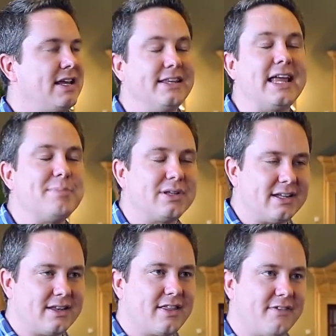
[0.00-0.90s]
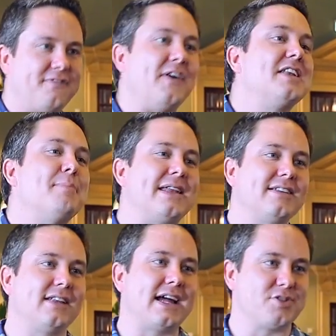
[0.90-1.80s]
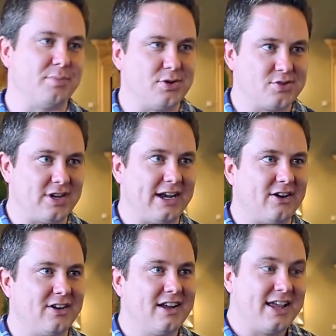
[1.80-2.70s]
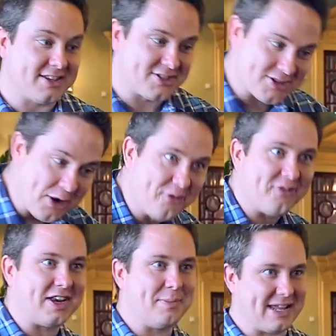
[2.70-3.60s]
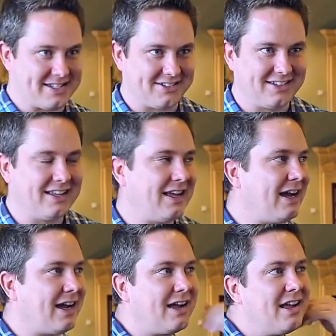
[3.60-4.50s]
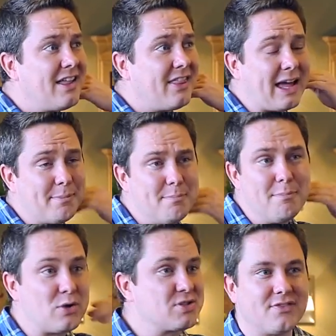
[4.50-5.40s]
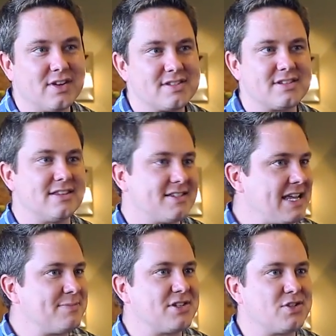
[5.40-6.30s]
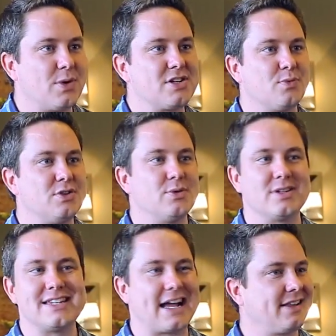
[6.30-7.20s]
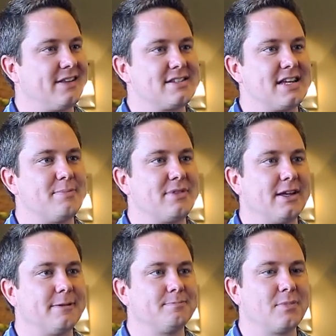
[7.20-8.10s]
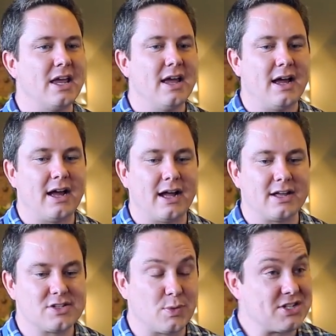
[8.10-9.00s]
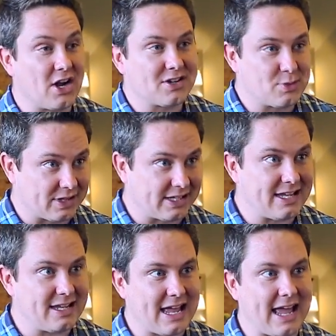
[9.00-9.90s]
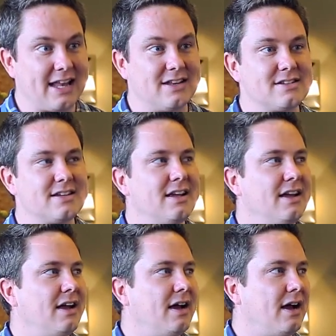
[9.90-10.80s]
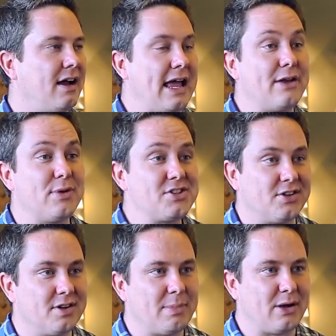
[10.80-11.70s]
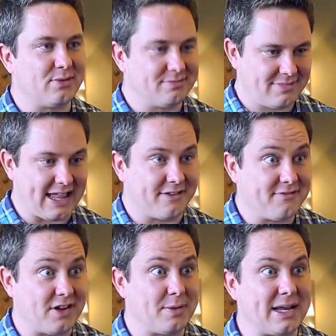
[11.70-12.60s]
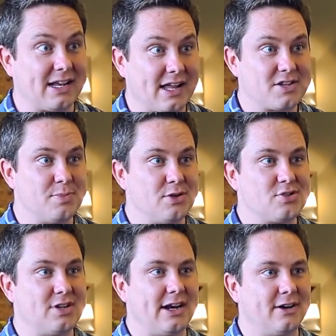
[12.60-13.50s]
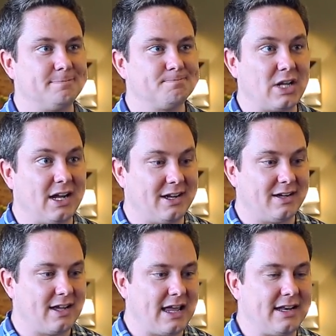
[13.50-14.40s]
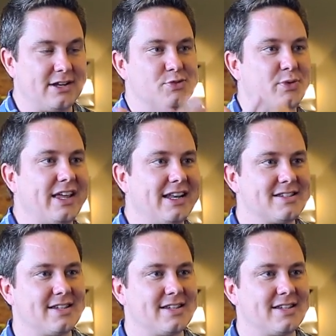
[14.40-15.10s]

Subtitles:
he labeled it the fundamental attribution error. It's so fundamental that most of us in the same situation would do exactly the same thing. So we talked with Lee and Richard about that fundamental attribution error. And here's what they had to